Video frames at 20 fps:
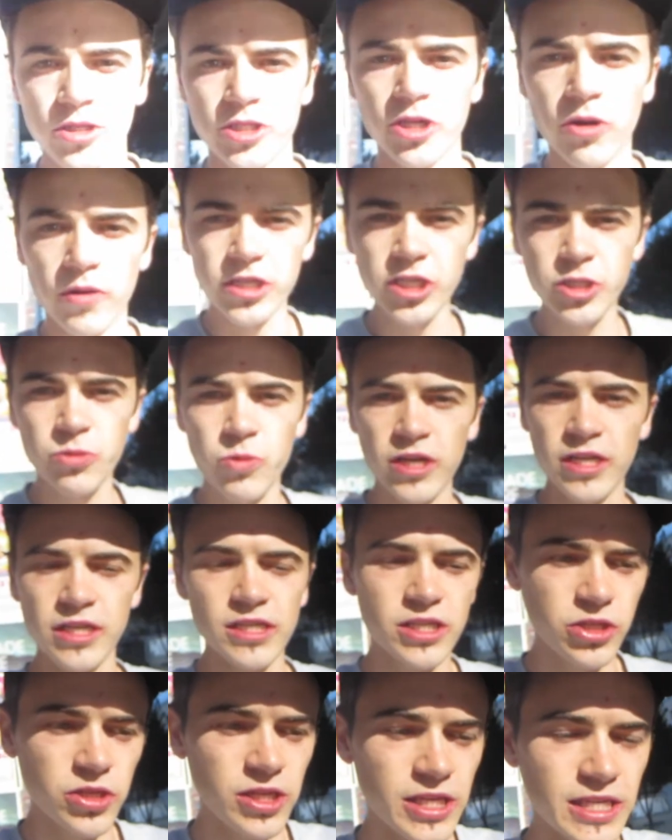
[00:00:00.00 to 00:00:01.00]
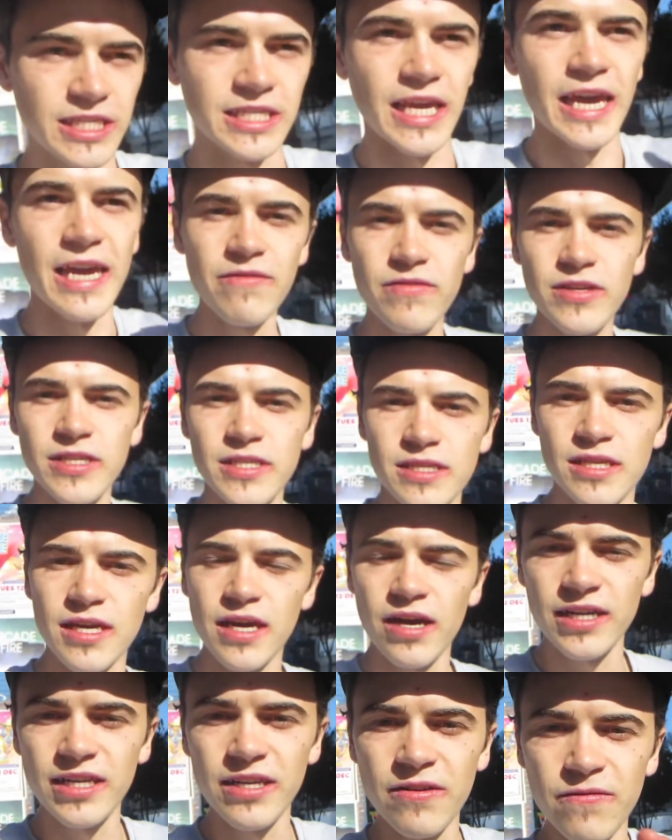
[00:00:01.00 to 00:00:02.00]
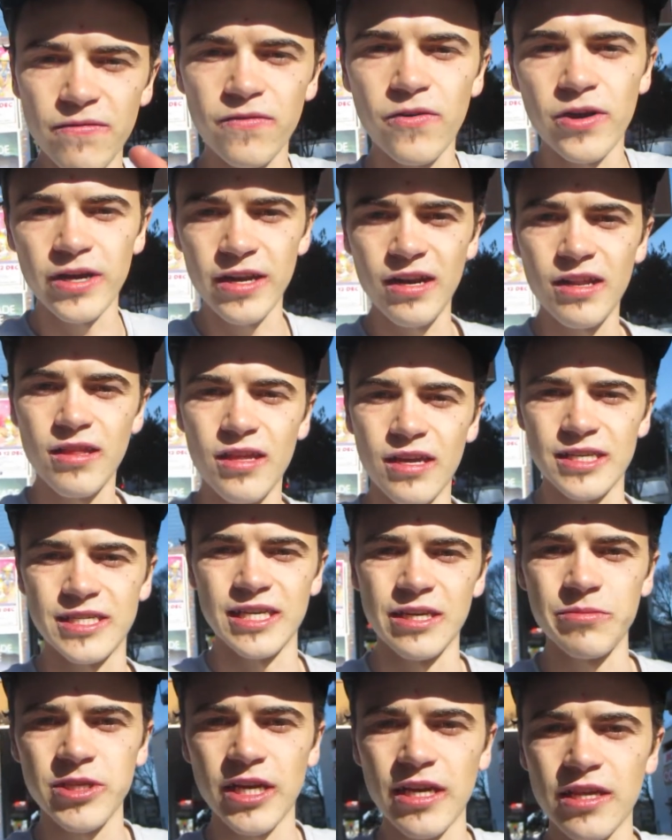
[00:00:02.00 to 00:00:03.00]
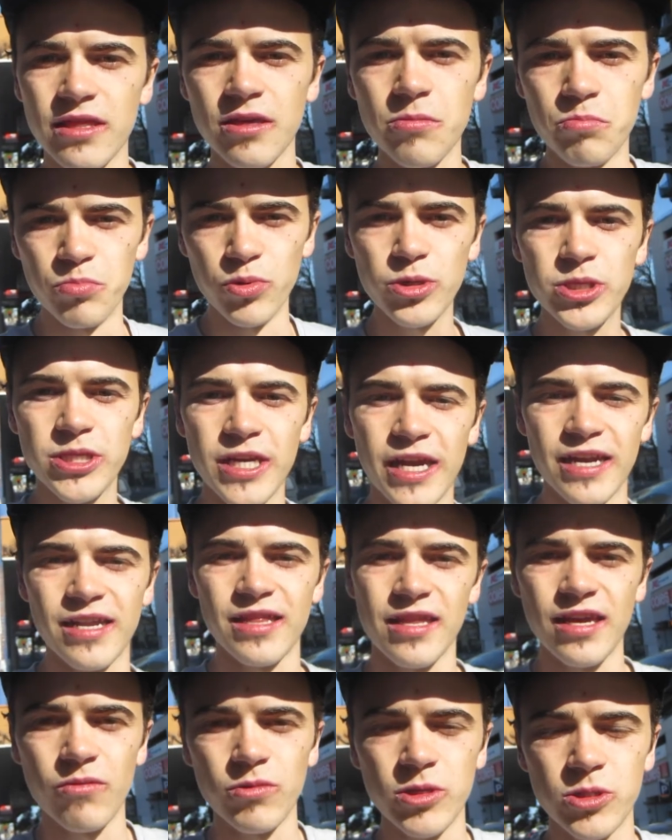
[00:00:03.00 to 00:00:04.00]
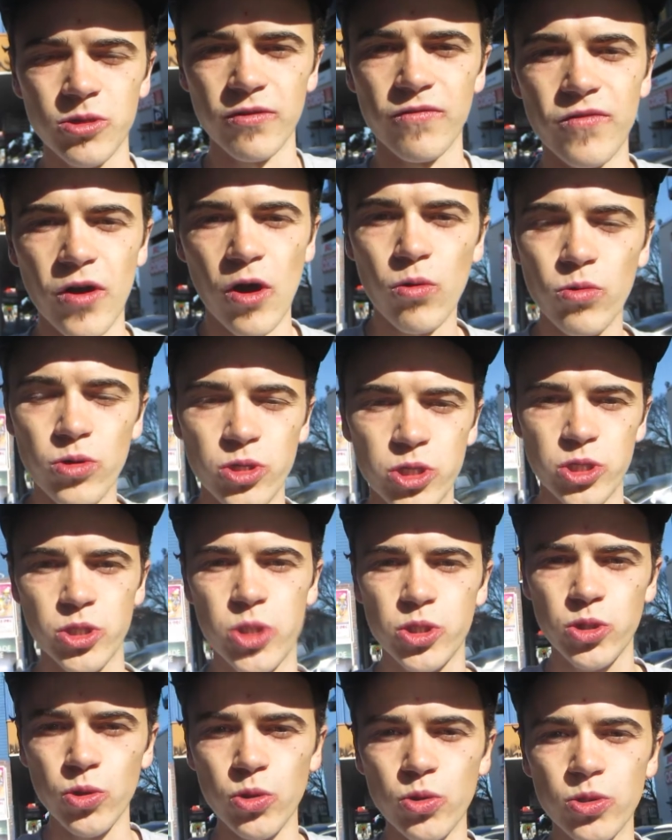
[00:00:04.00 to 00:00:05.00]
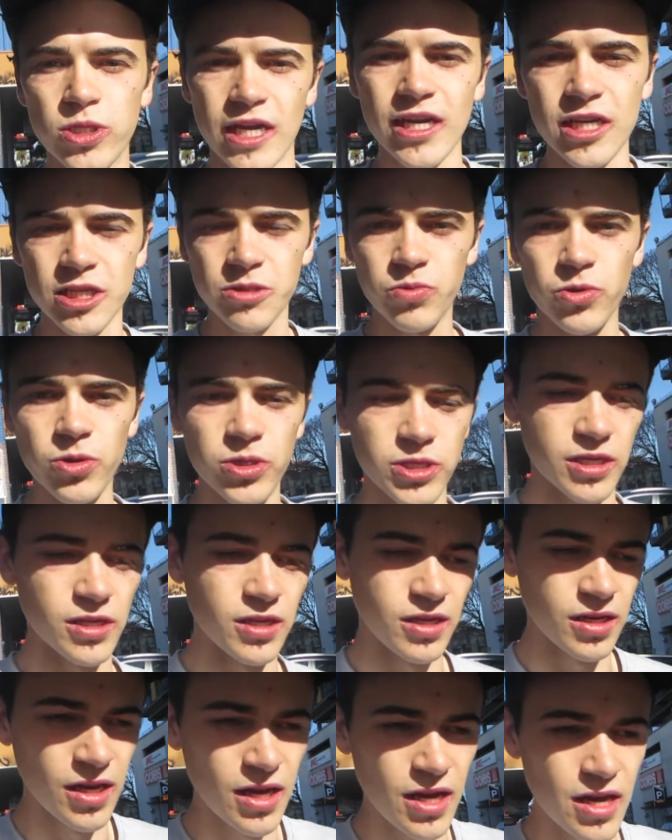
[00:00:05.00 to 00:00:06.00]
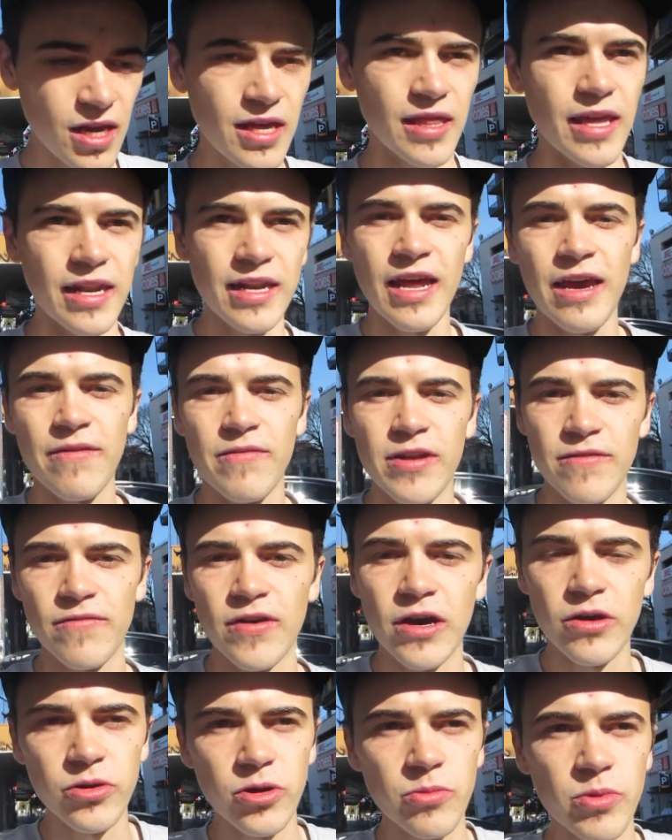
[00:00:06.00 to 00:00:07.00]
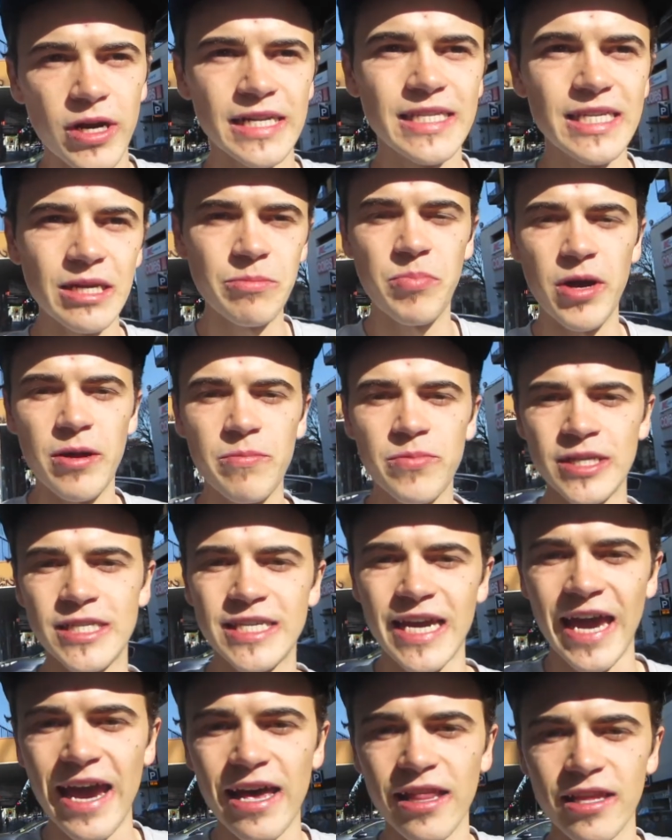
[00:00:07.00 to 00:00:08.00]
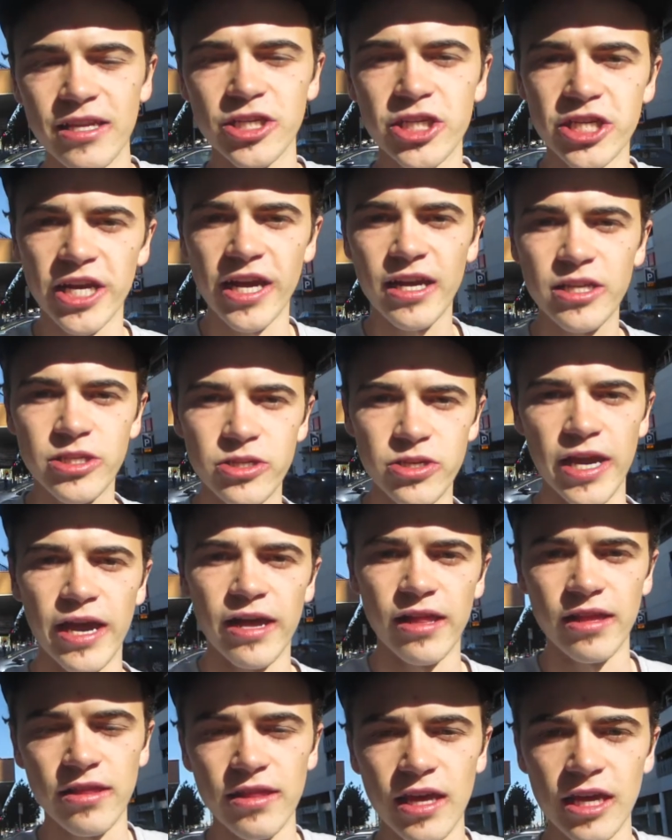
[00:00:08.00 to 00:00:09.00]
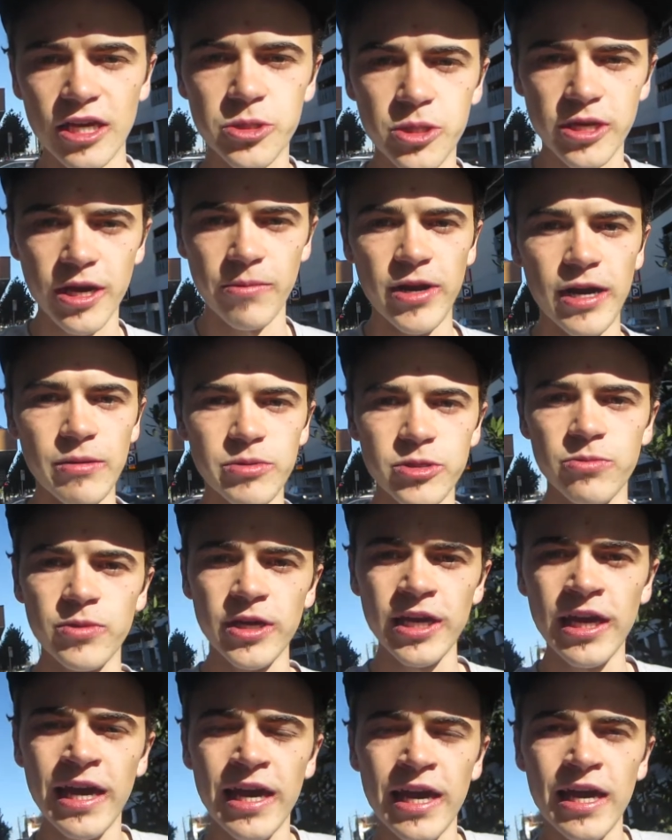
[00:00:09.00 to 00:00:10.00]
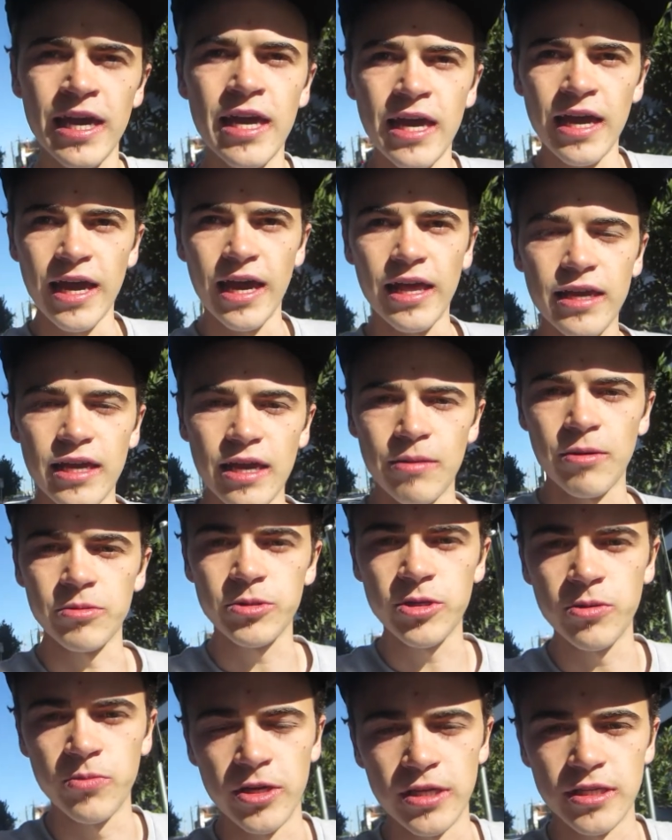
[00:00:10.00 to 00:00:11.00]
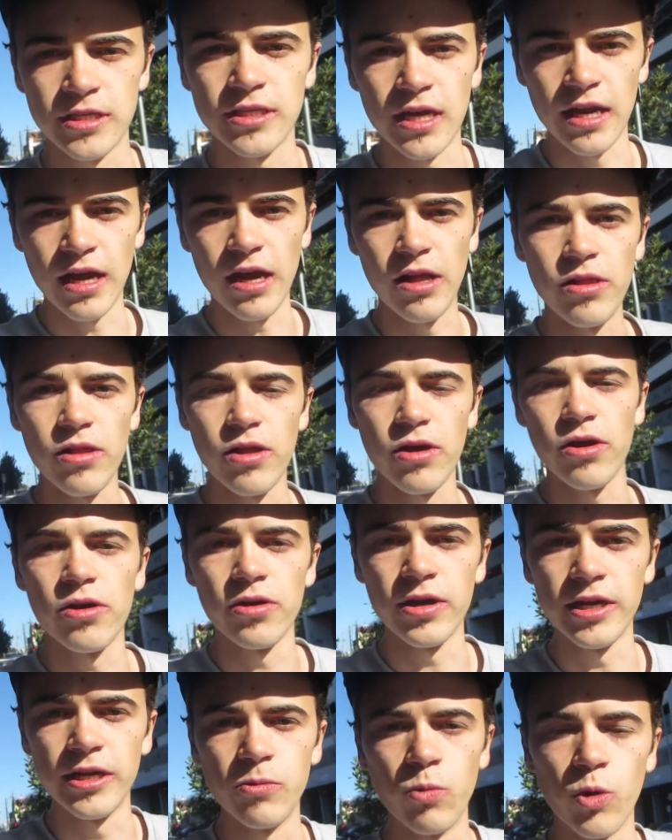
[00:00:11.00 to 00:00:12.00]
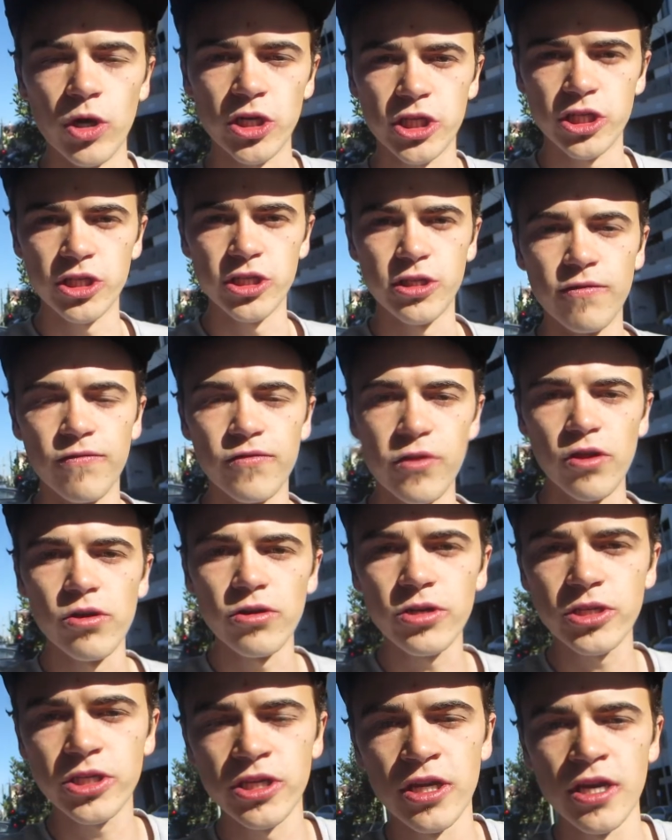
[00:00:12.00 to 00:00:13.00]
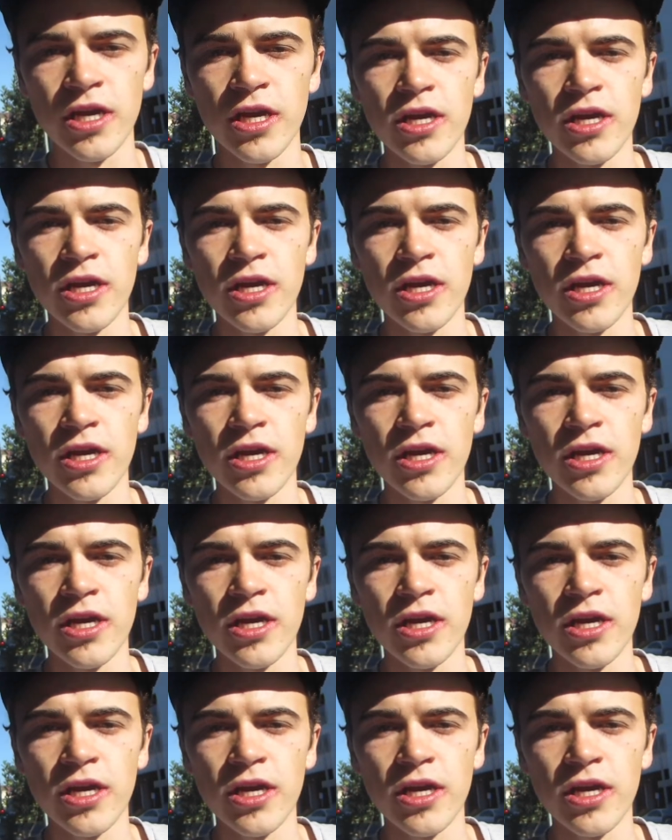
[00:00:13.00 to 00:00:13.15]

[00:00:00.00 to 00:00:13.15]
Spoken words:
So I just went into the Savers there. I didn't find anything. It seems like the books they had in there were sort of older school textbooks and they didn't have any value. But I did bump into Alan. Shout out to you, Alan. Thanks for coming up to me. Alan came up to me and said hello. He watches the vlogs.